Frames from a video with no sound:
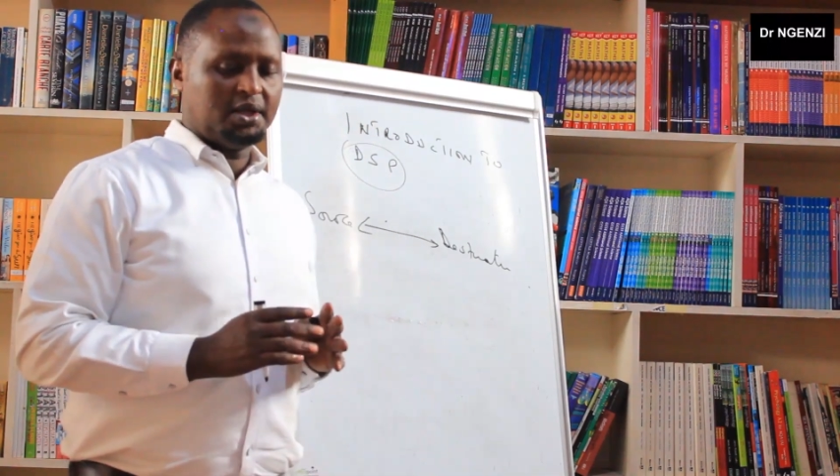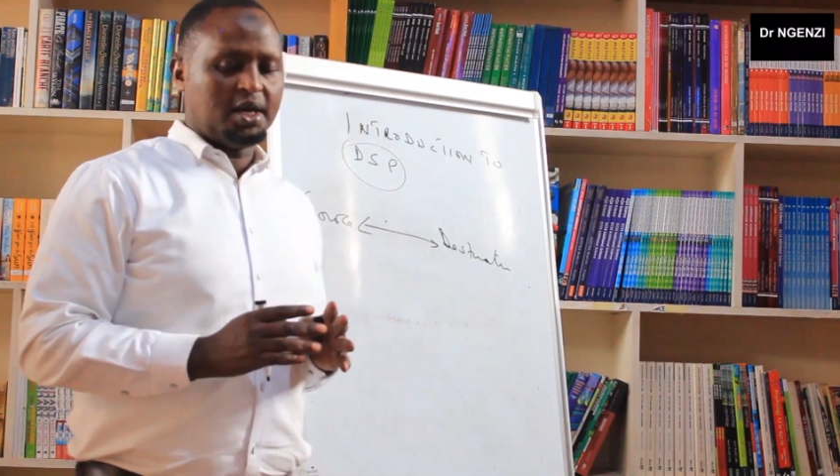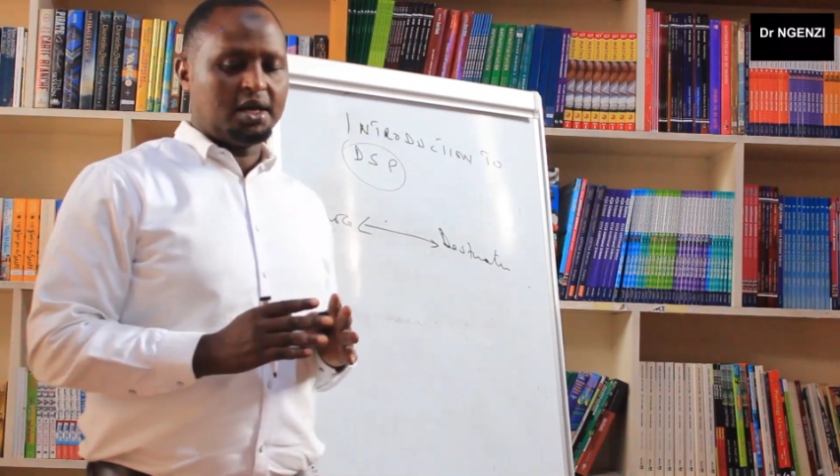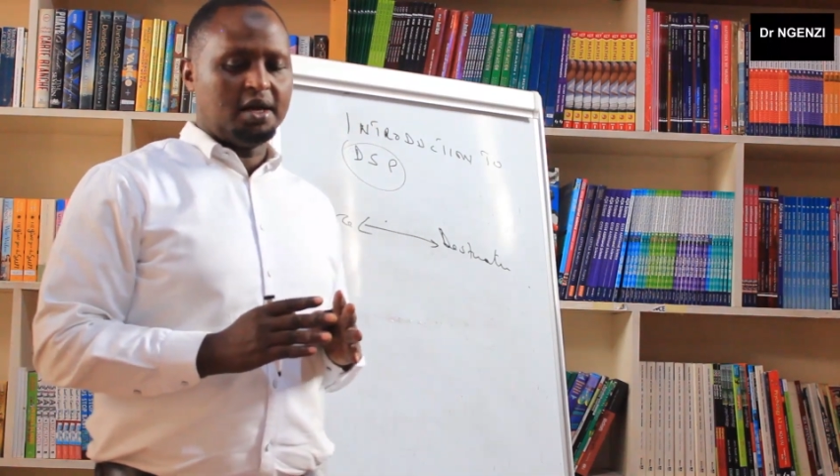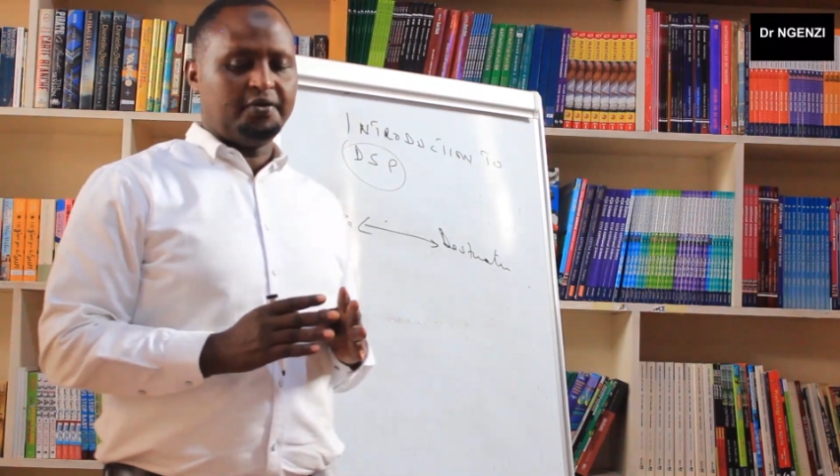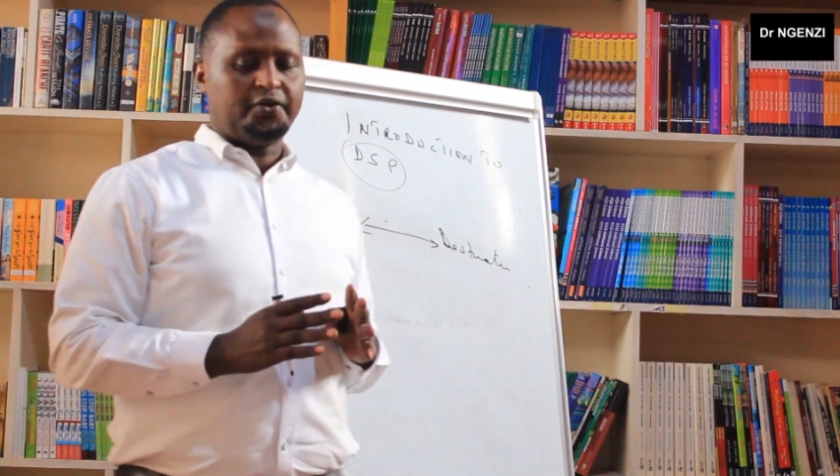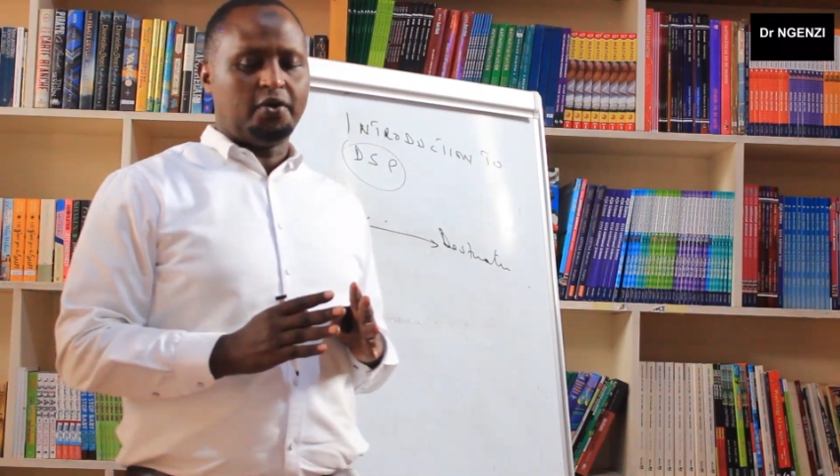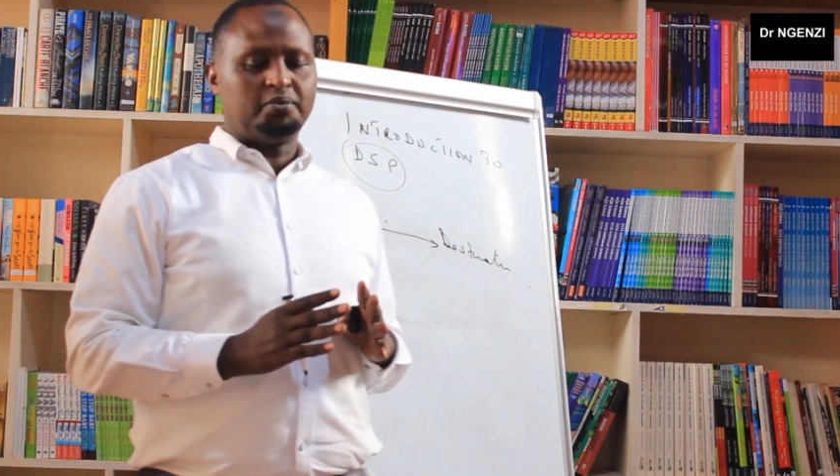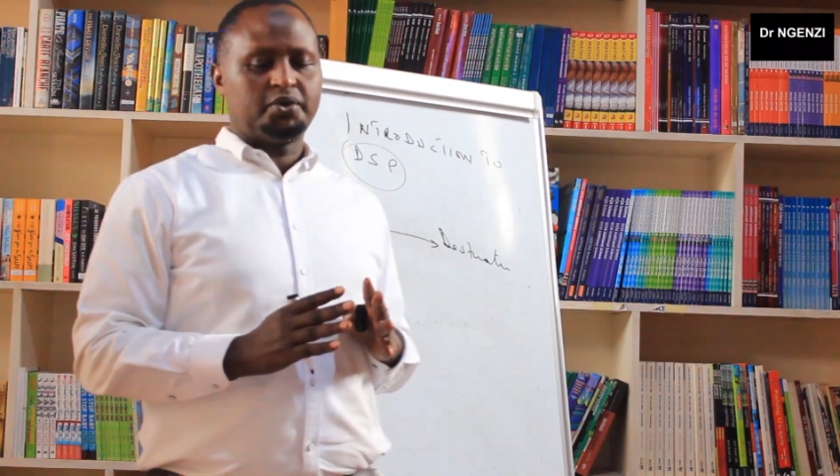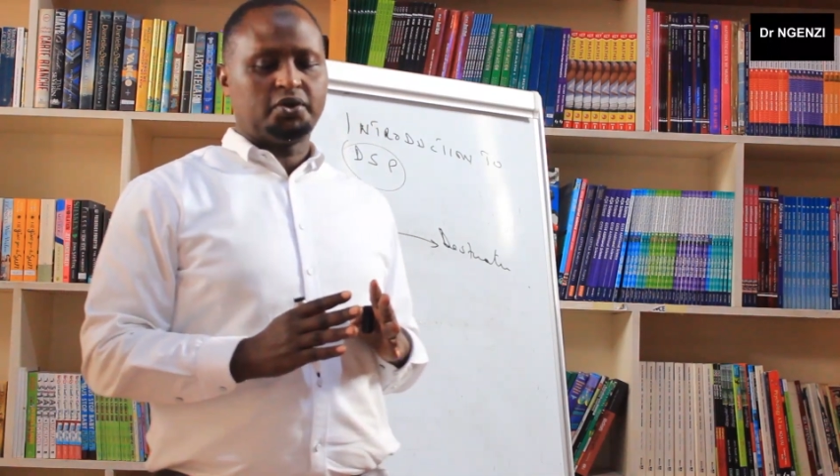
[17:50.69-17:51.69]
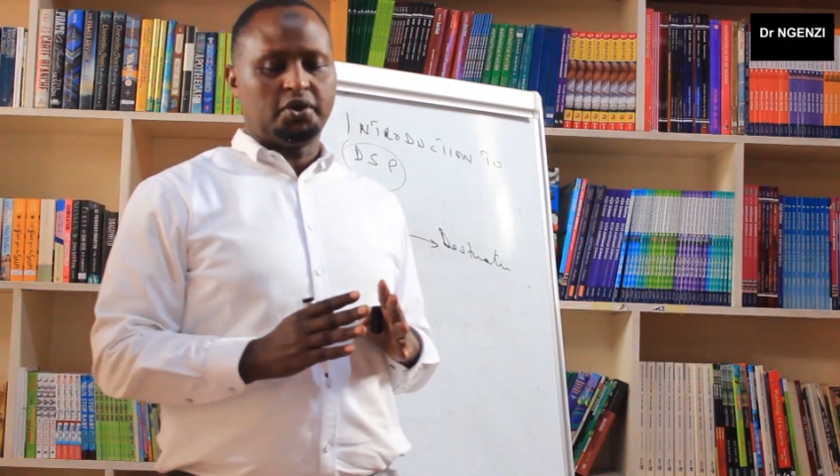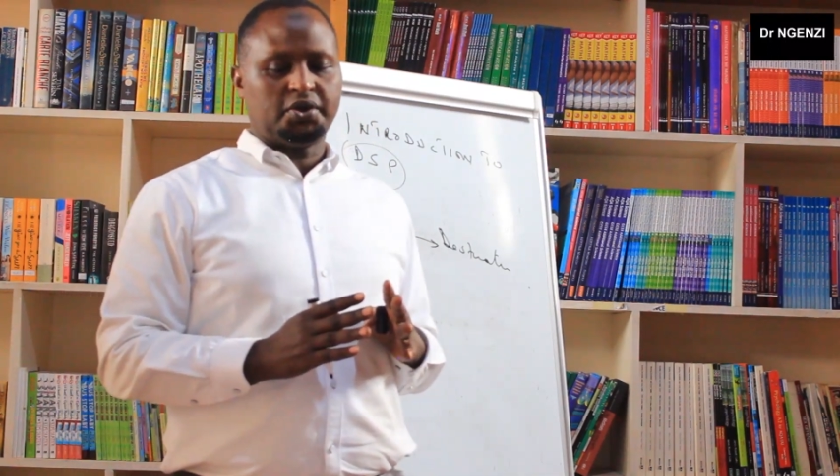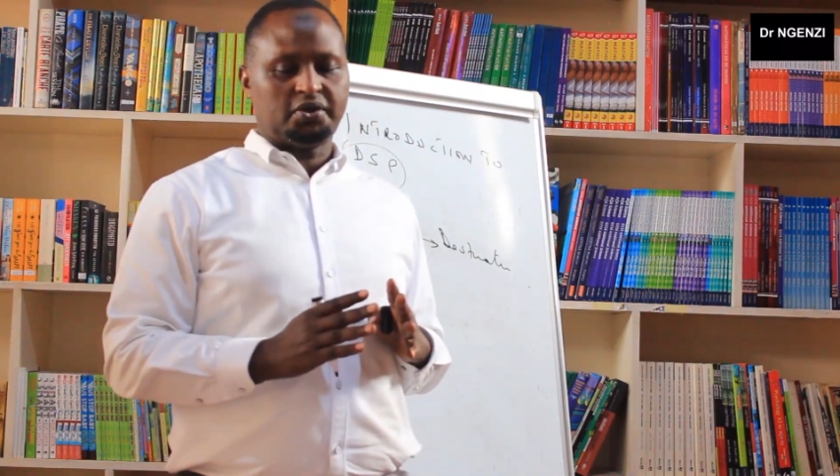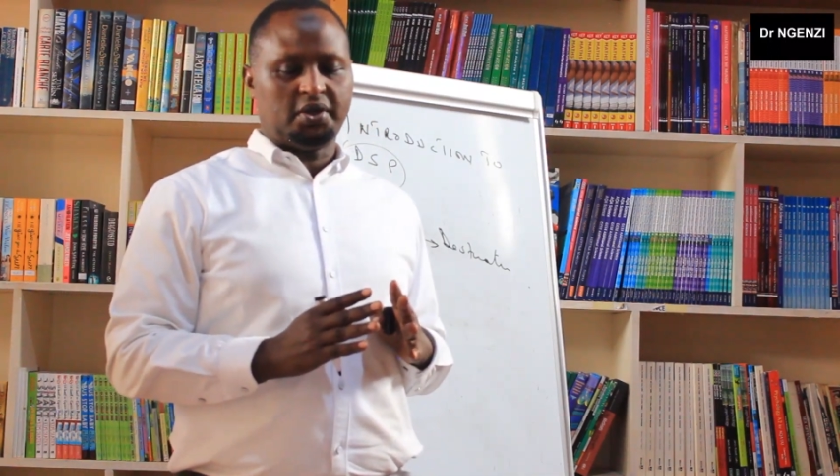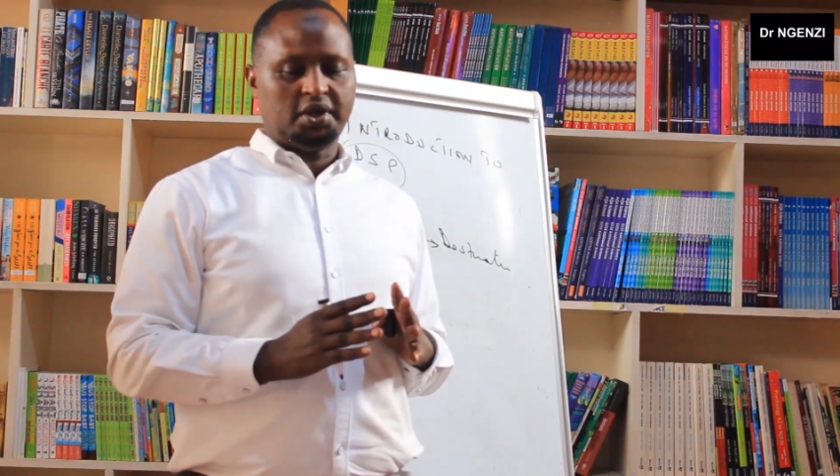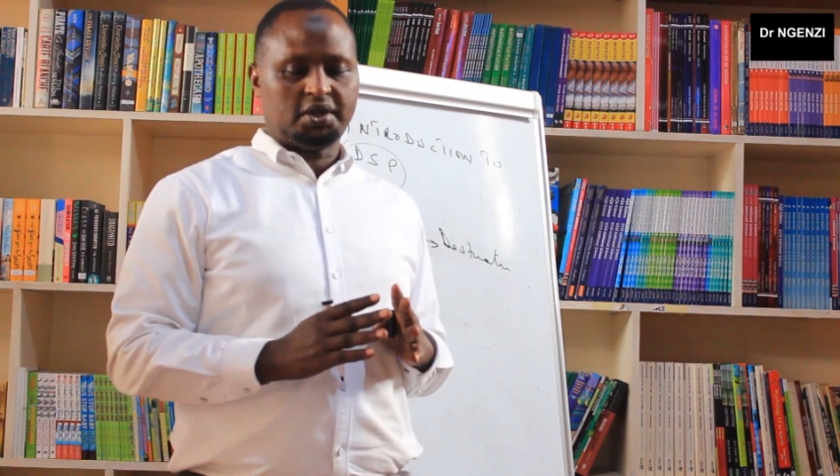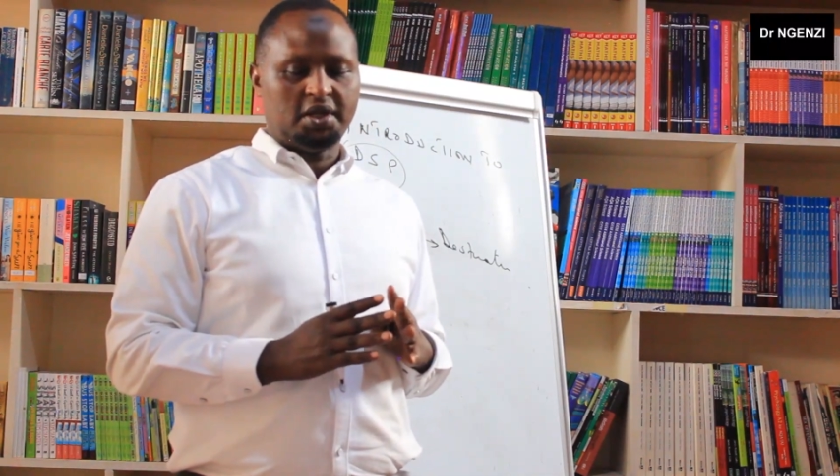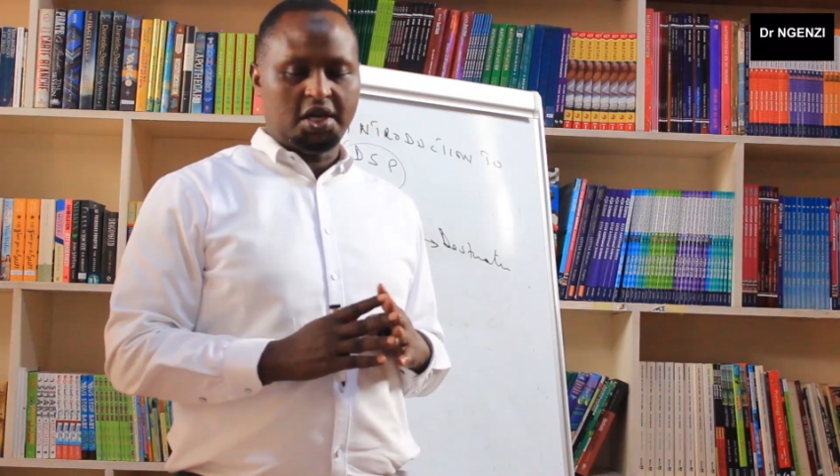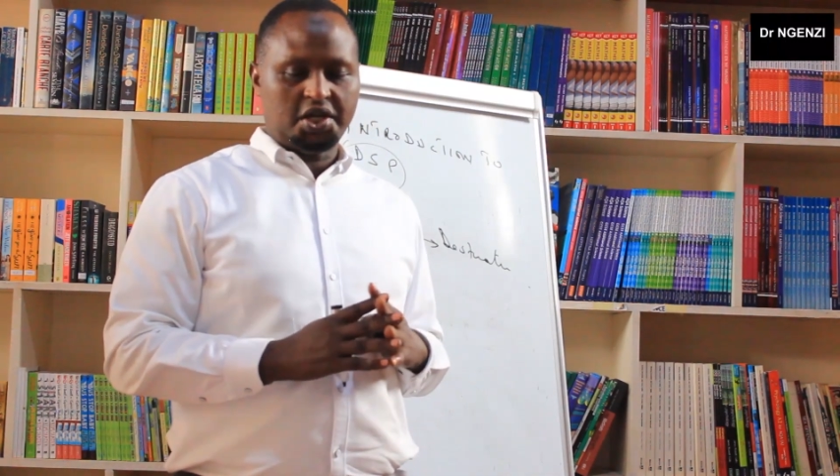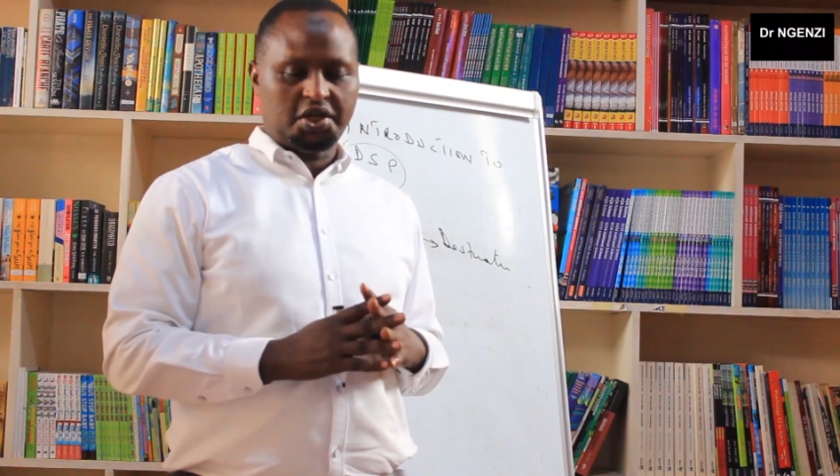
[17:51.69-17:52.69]
taken from source to
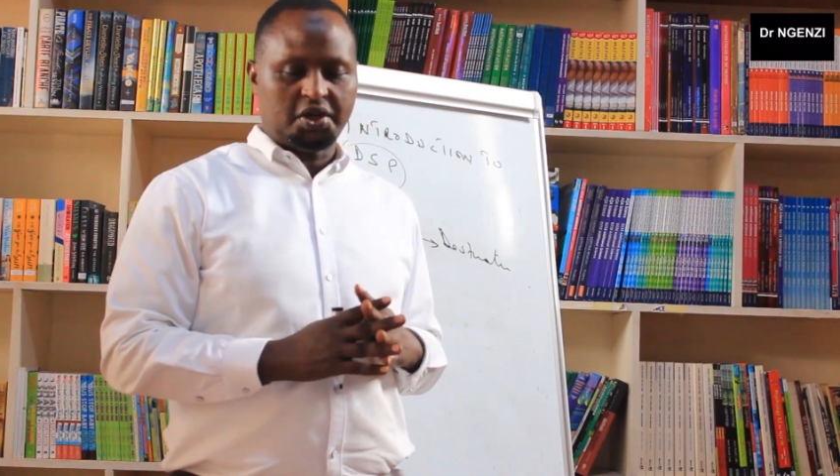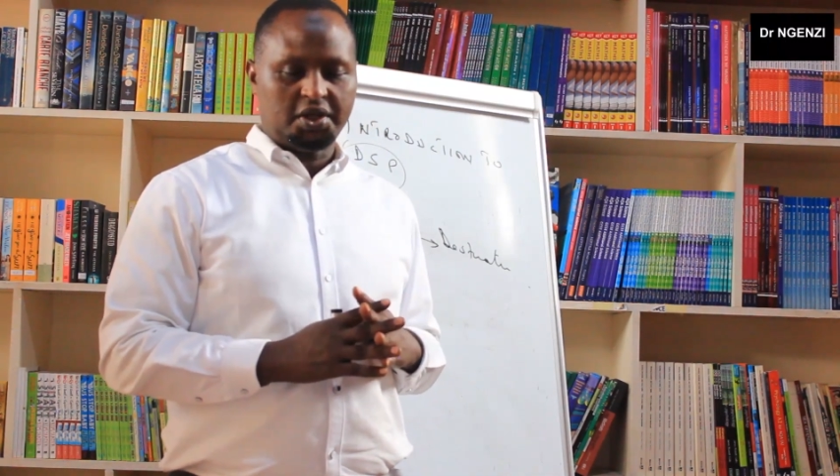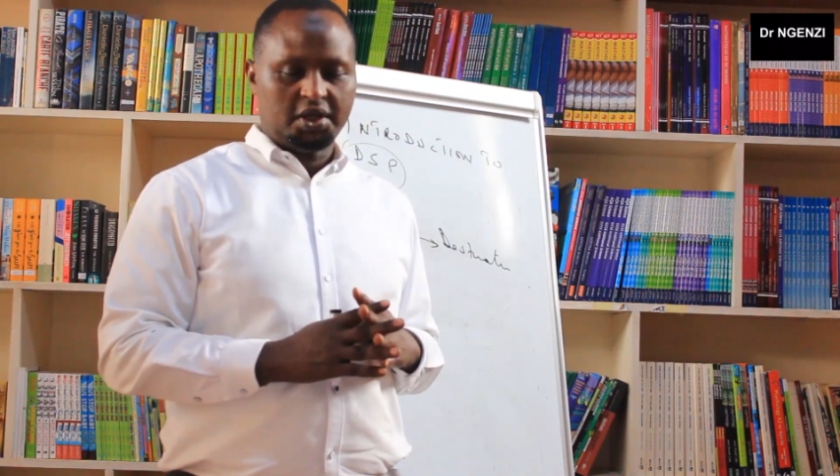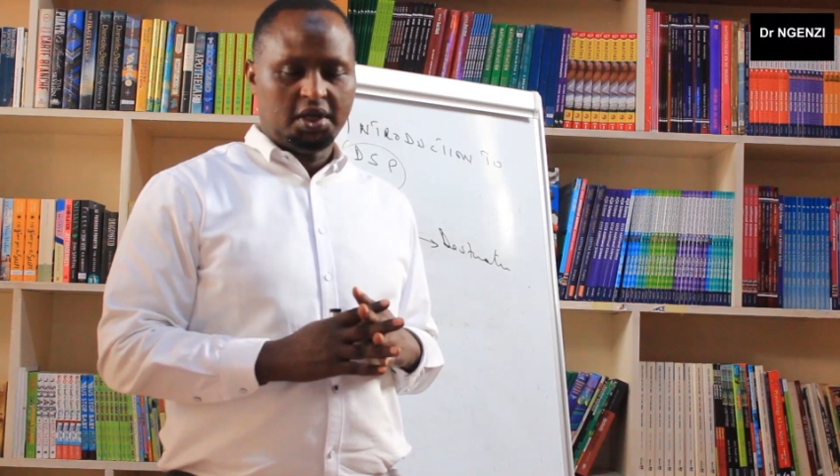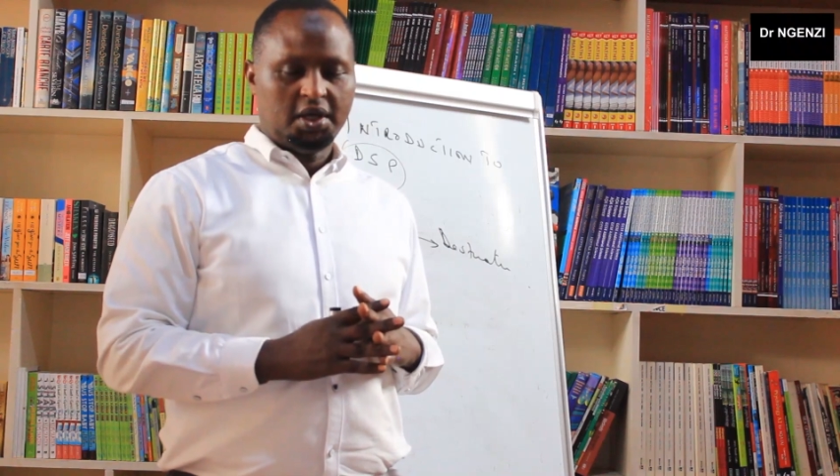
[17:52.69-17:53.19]
destination